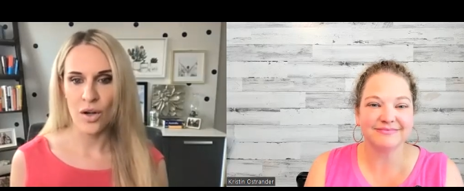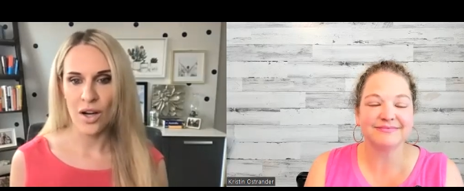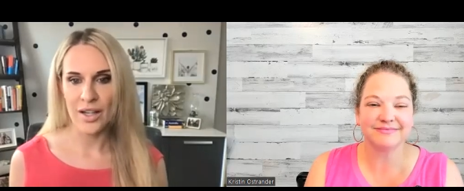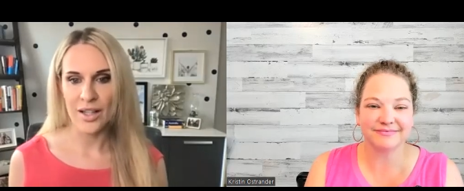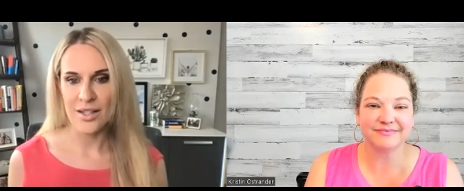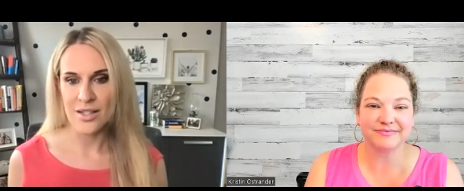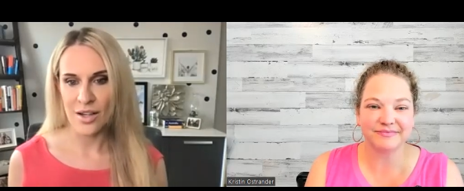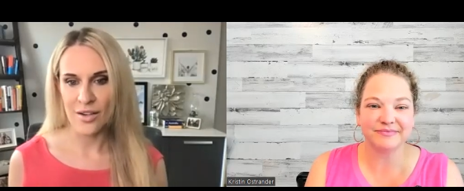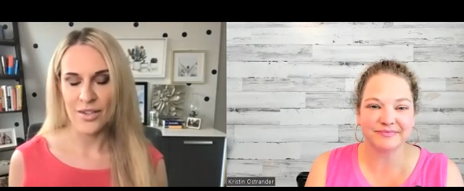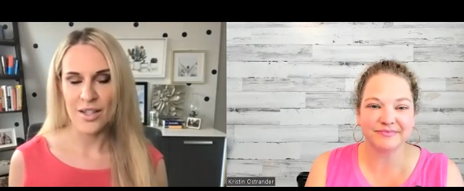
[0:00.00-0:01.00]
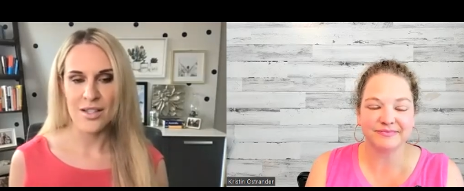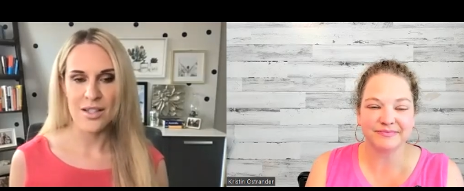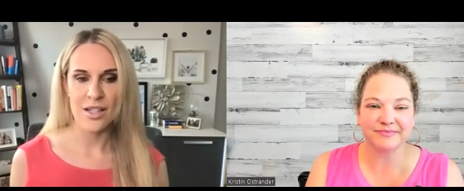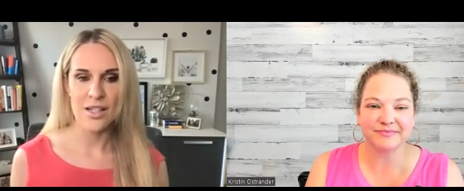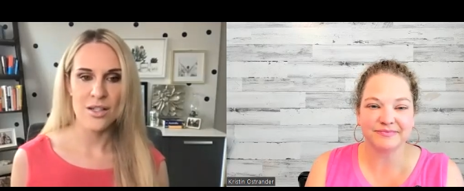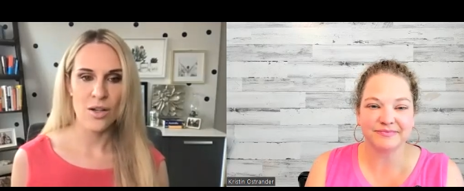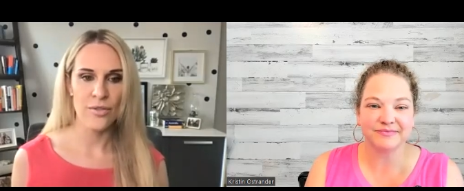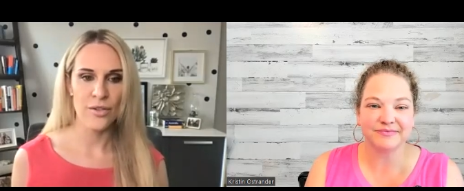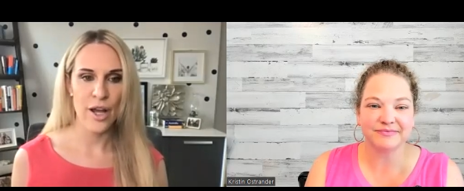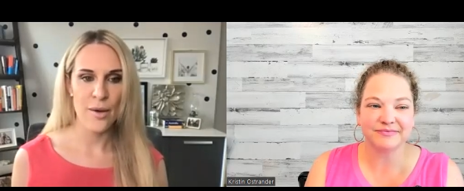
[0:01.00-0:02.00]
Speaker 1: audience, obviously. So for
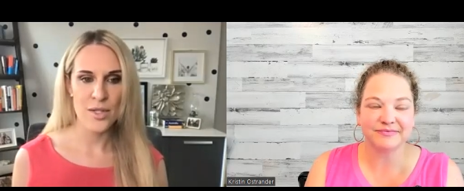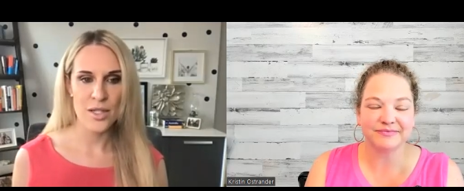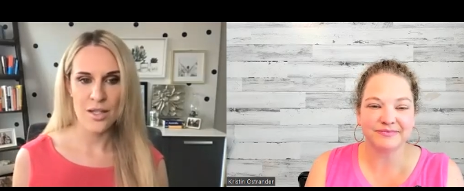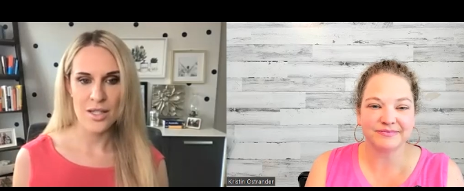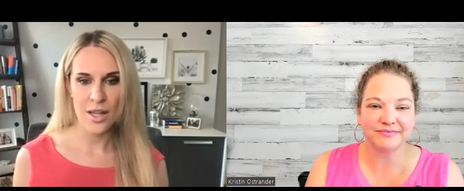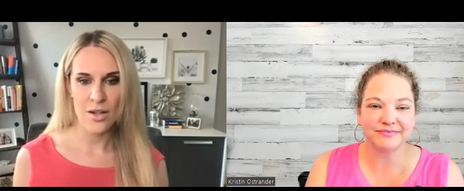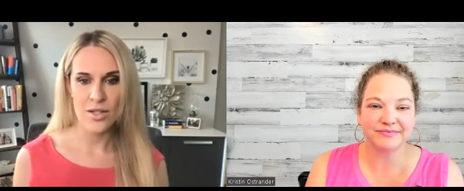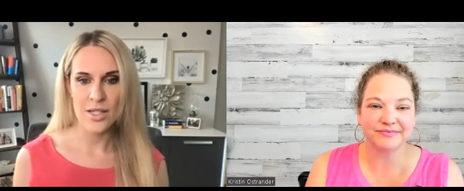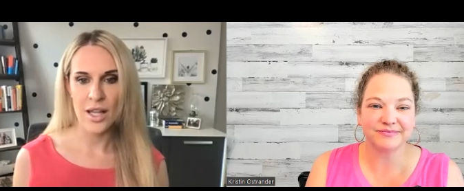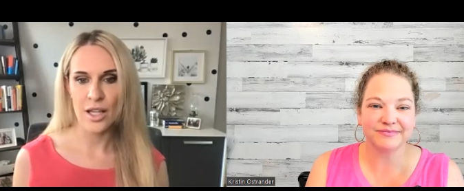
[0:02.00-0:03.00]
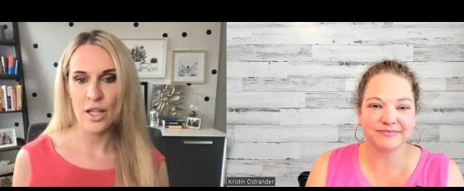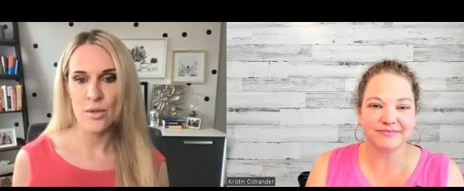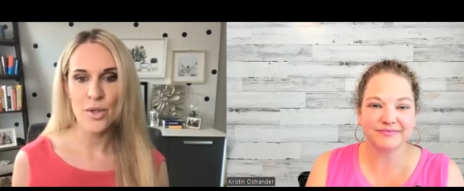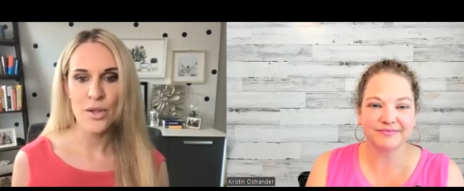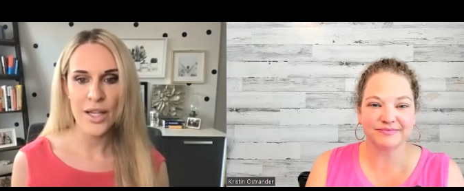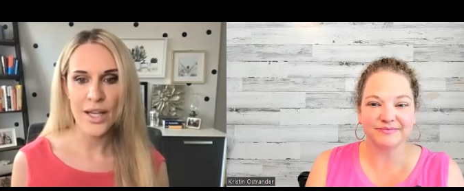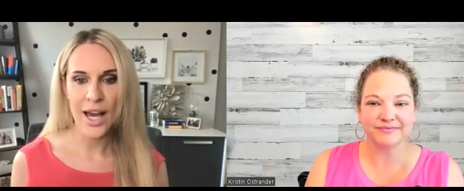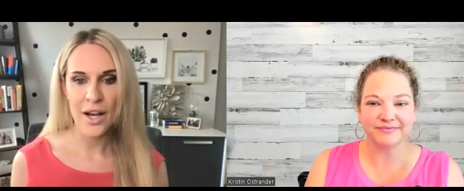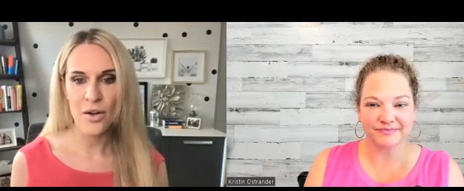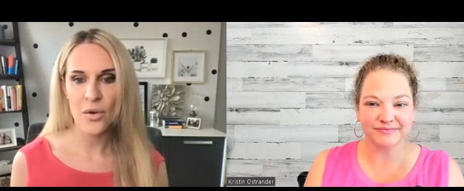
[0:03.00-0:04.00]
Amazon sellers selling in the beauty
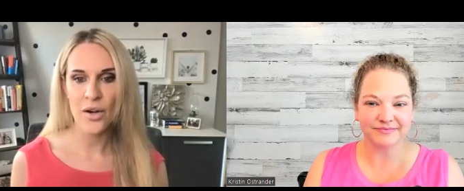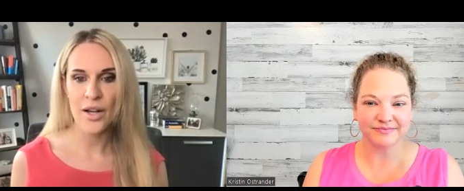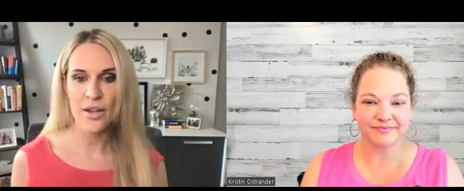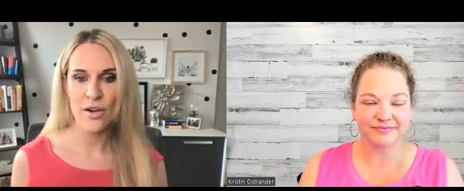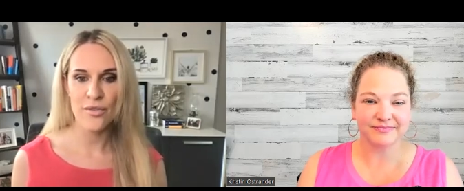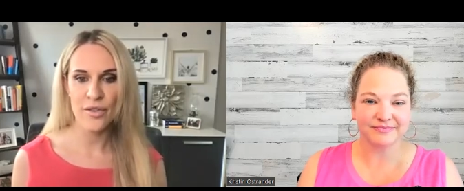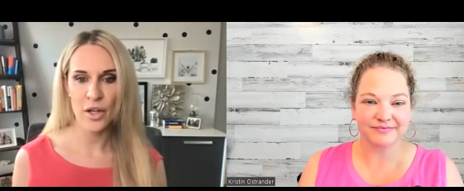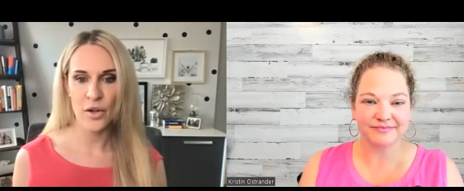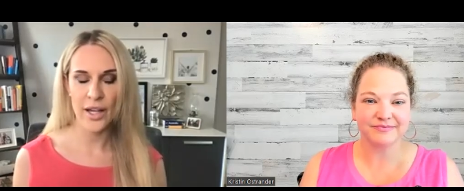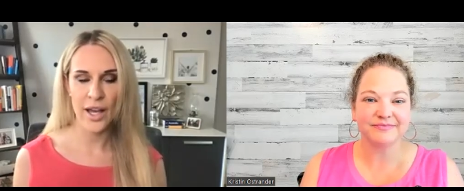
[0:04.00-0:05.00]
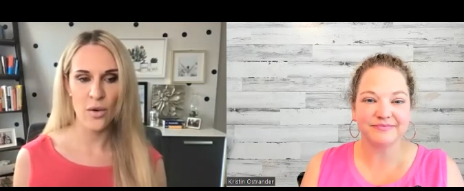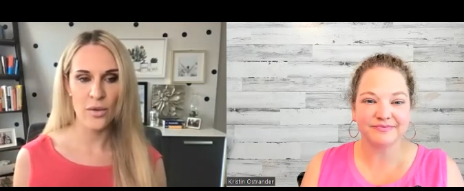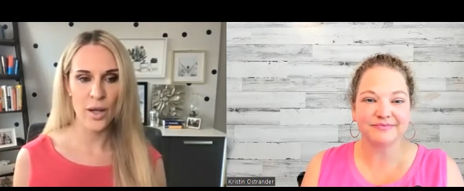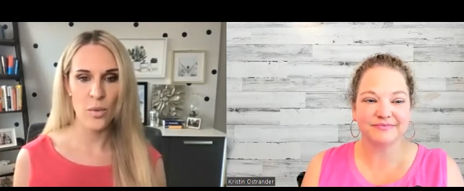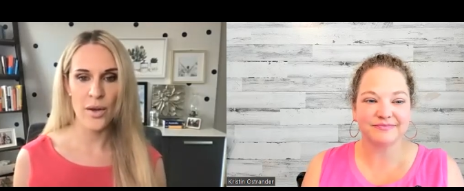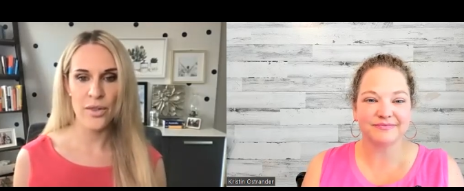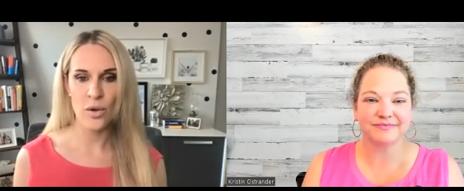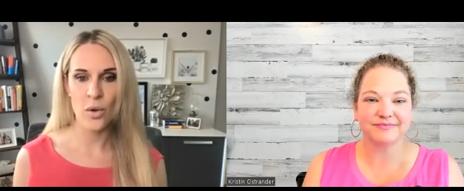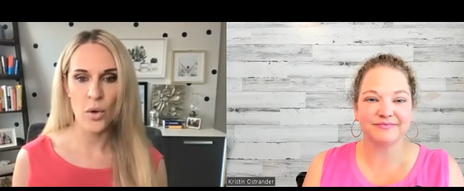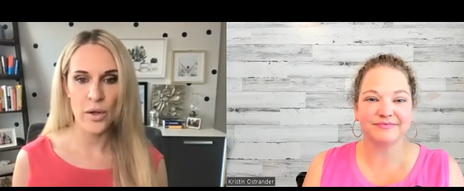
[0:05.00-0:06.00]
category, they're figuring out like what their
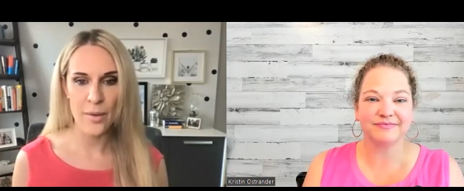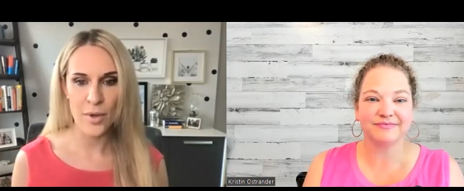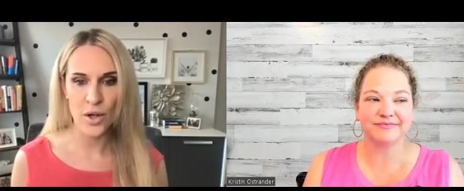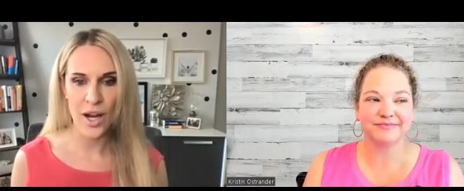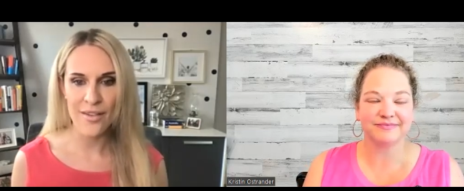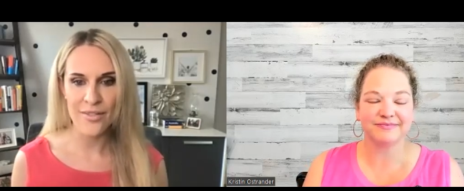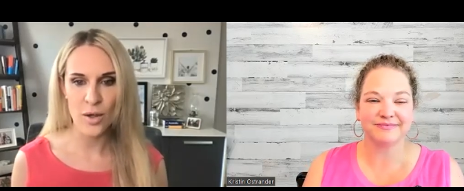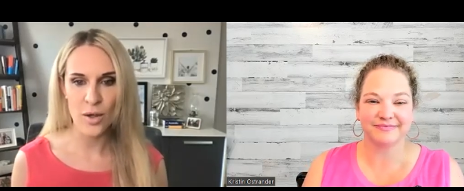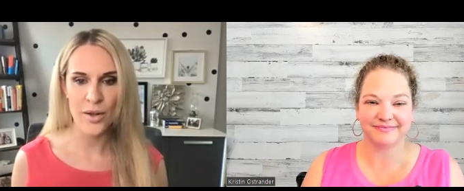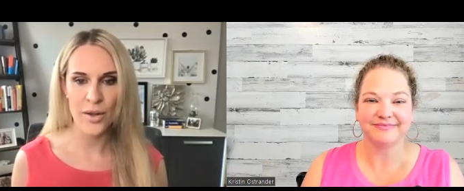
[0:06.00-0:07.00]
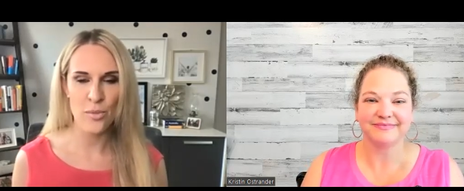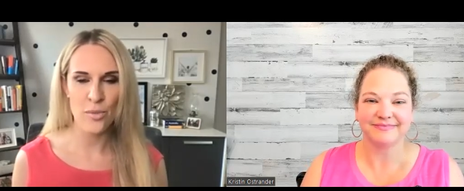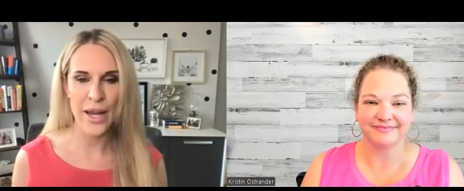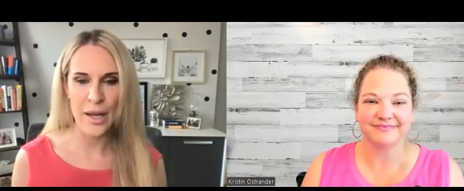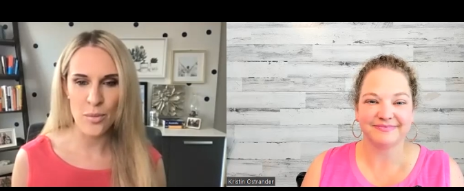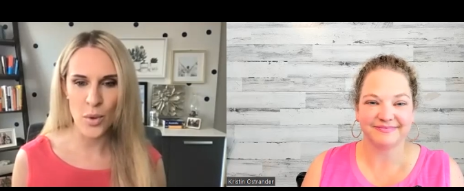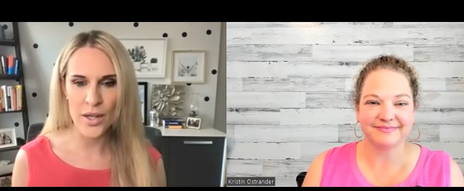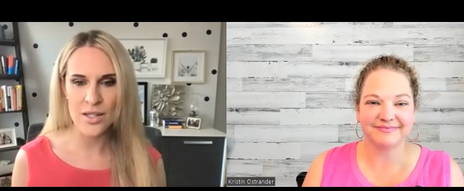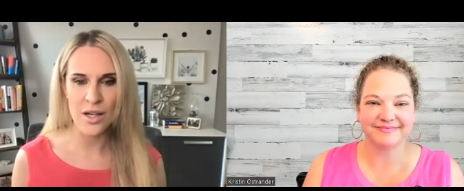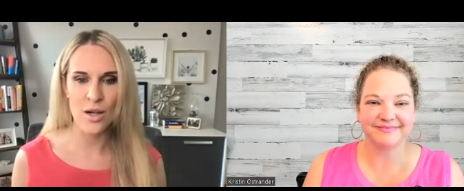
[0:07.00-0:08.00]
core demographic, what their pain points
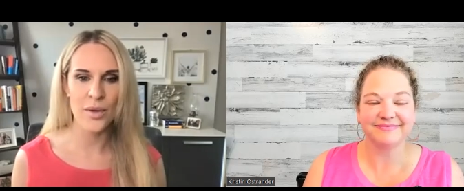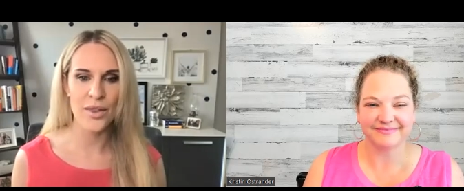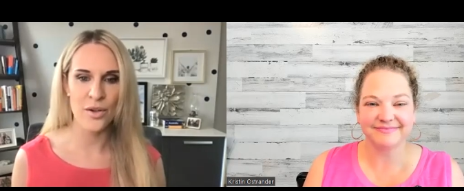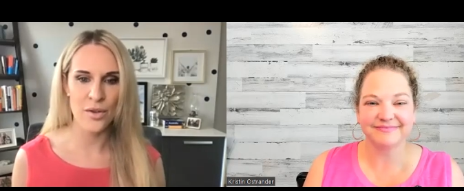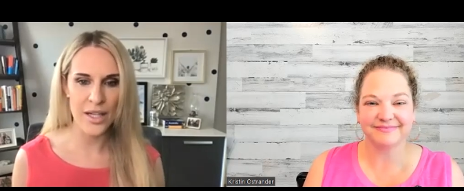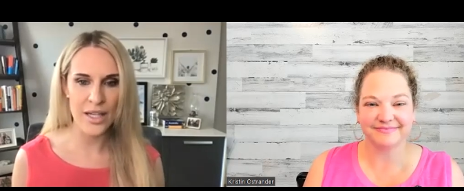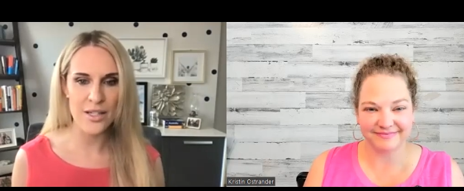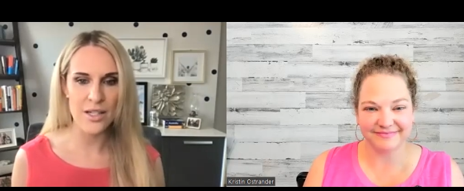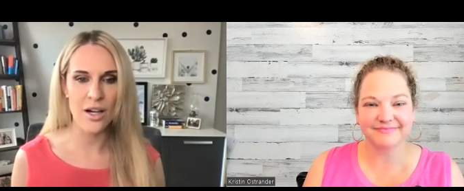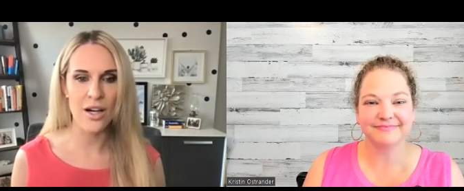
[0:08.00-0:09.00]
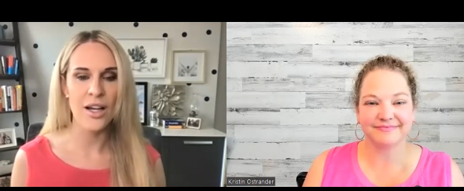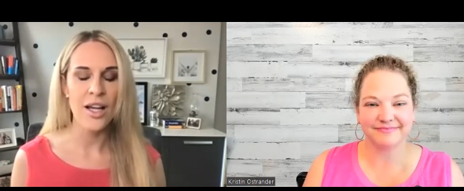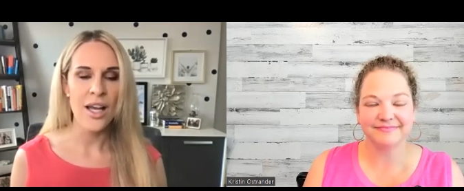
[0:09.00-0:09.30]
are, what their needs are.